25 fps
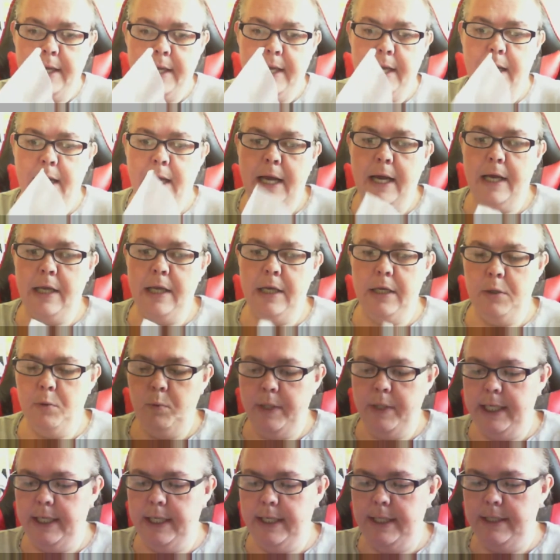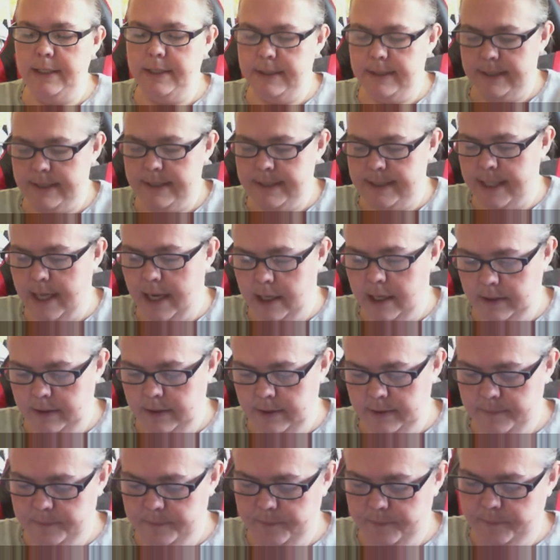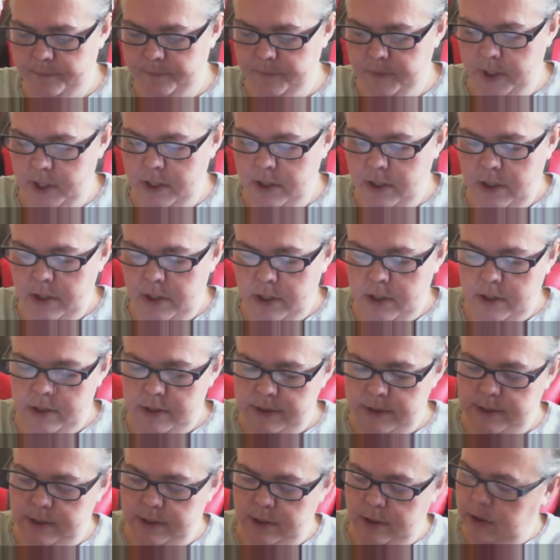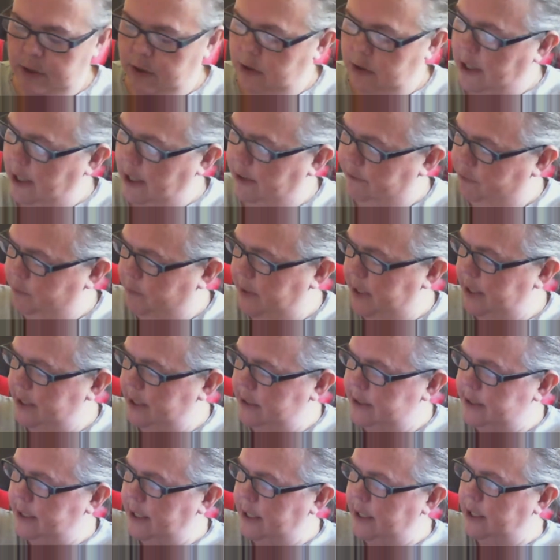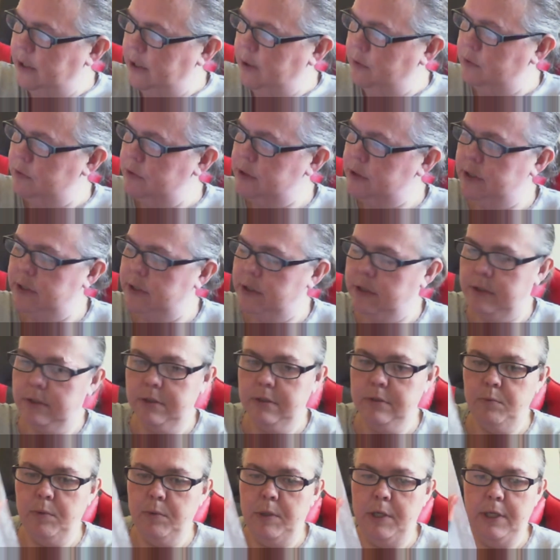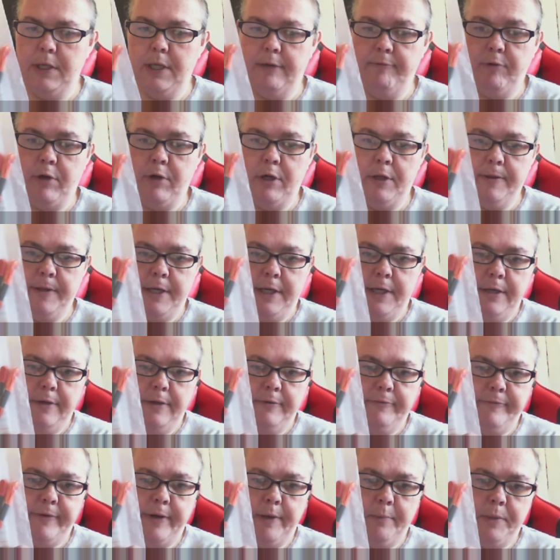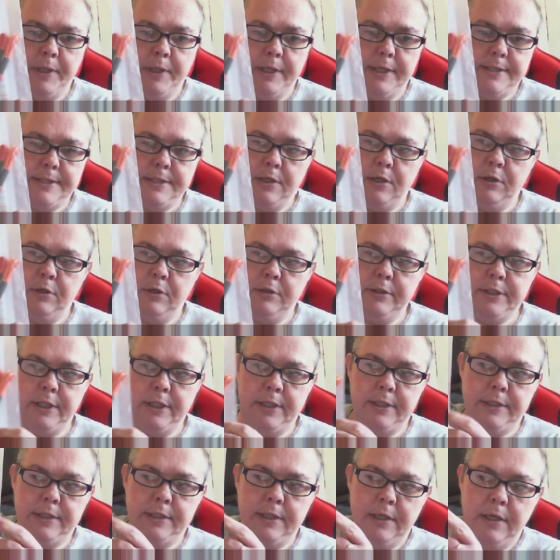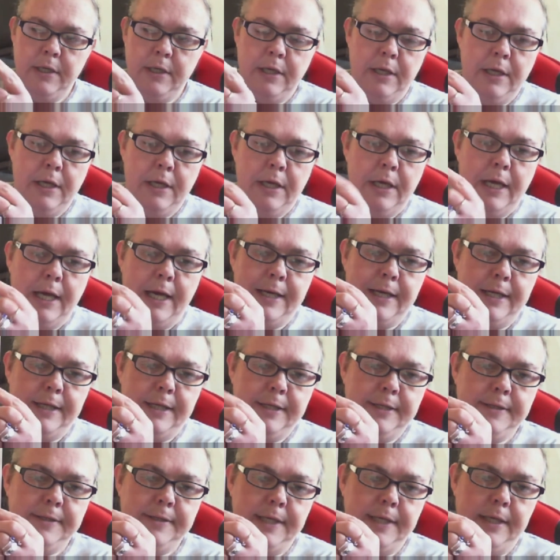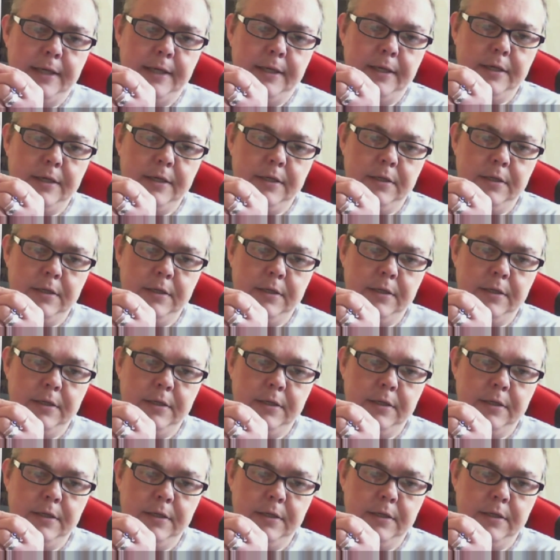Halloween Sal. So I've picked out, well, I've got the fabric sorted, and I think